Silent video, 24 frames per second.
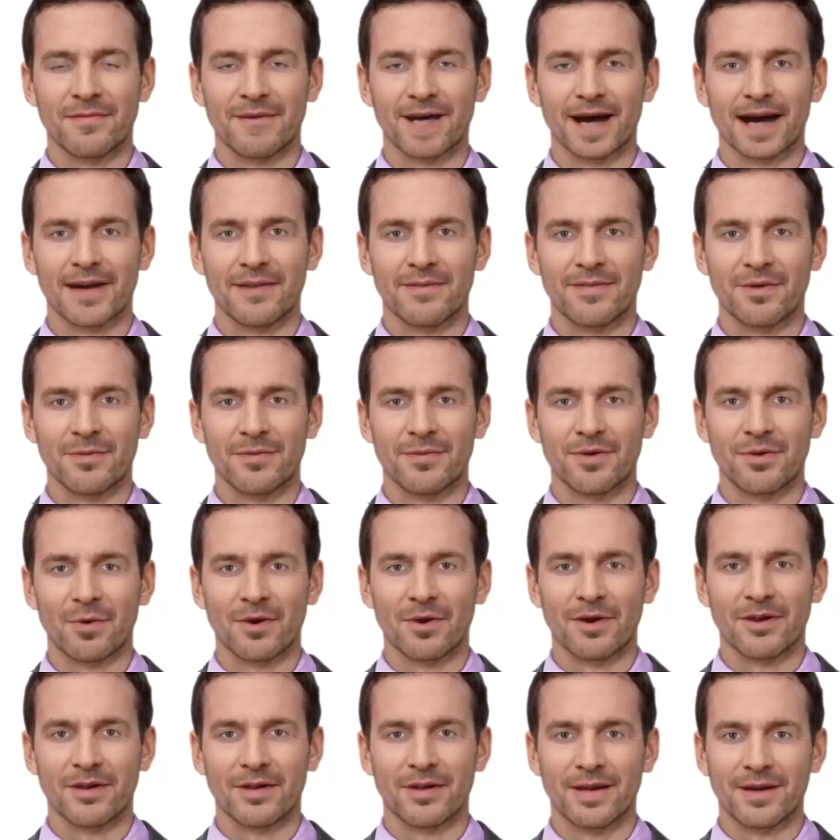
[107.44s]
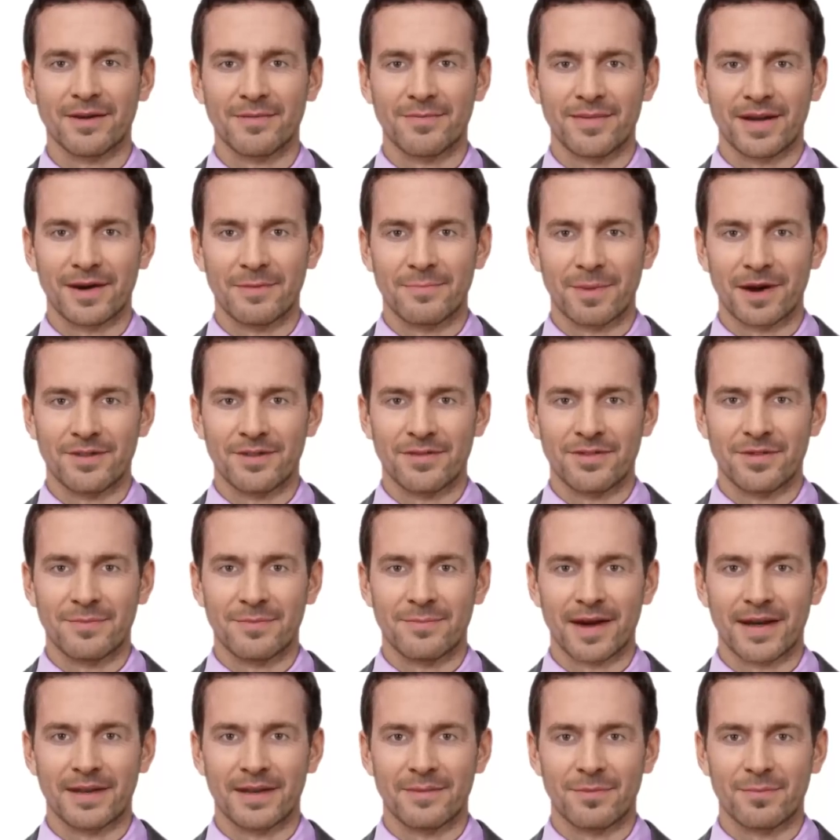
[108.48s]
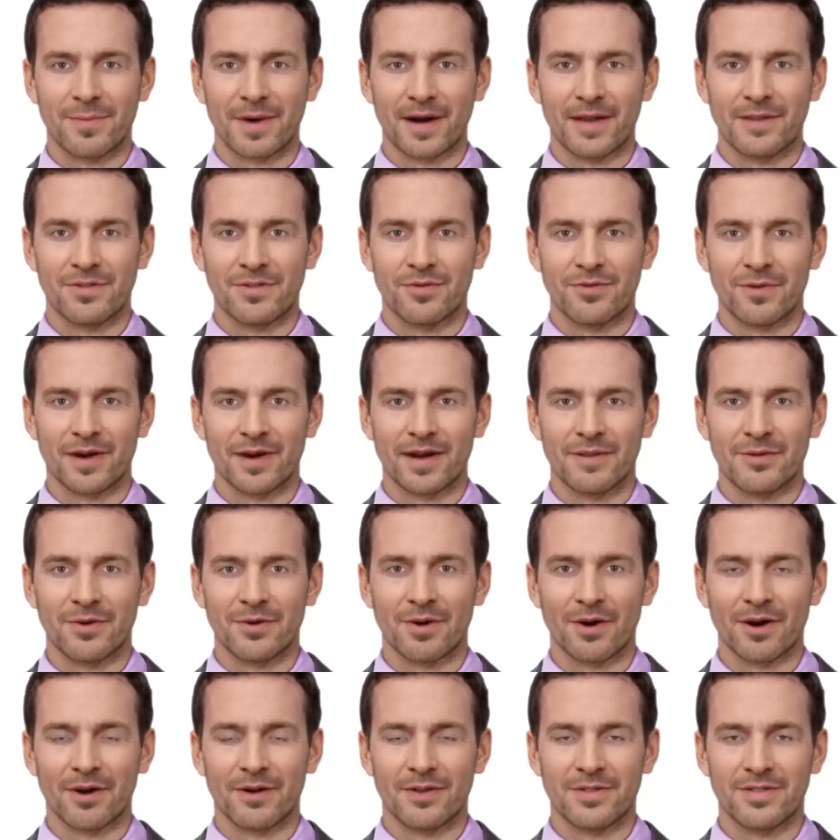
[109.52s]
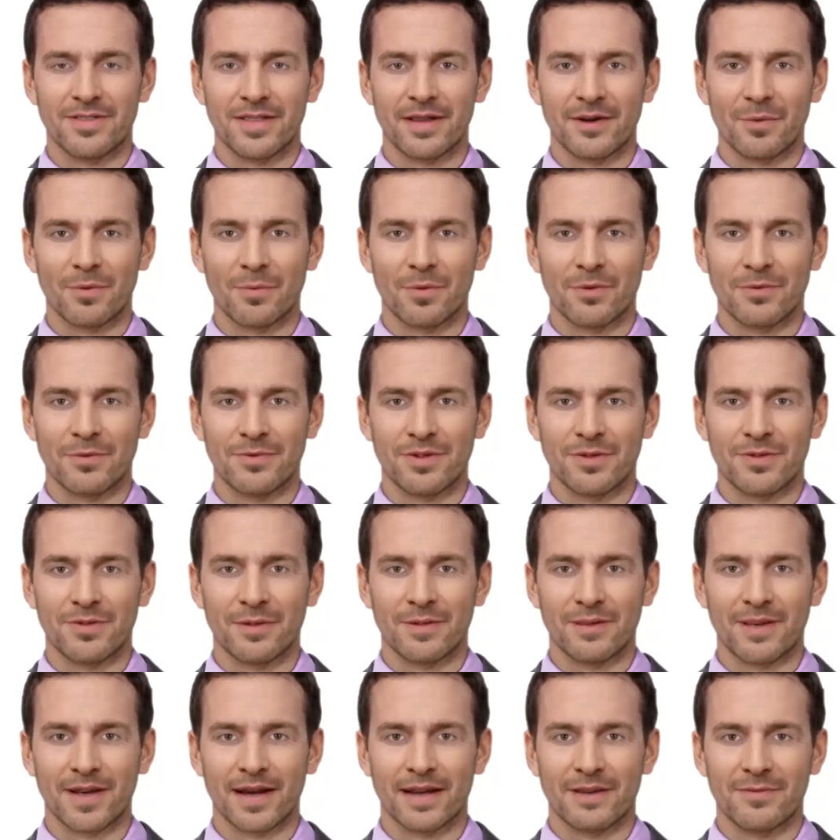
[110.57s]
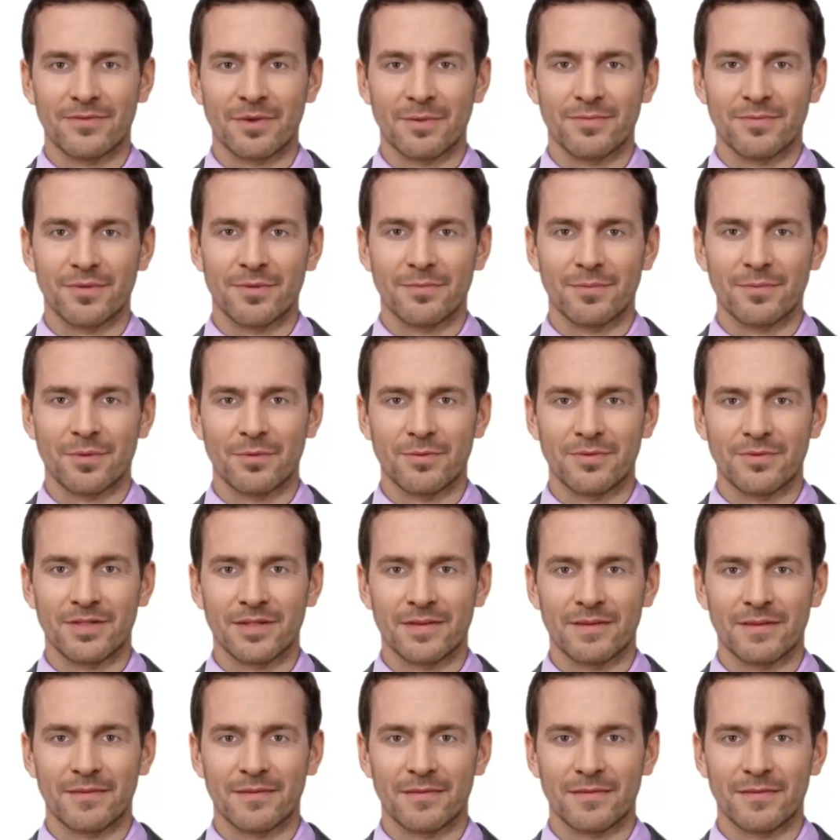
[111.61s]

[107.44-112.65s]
and New York, they must spend red train cards equal to the length of the route.